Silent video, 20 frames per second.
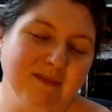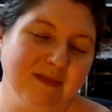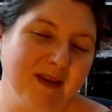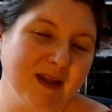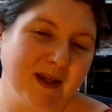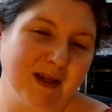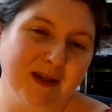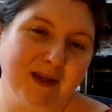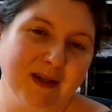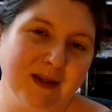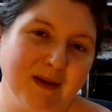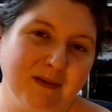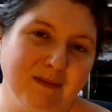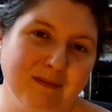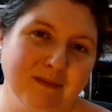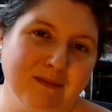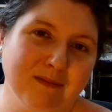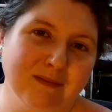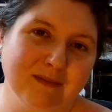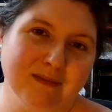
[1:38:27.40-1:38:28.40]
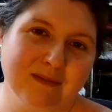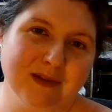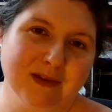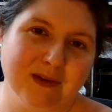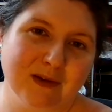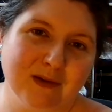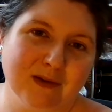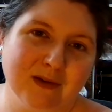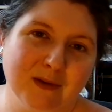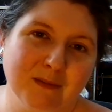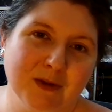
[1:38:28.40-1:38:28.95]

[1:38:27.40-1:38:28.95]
Thank you so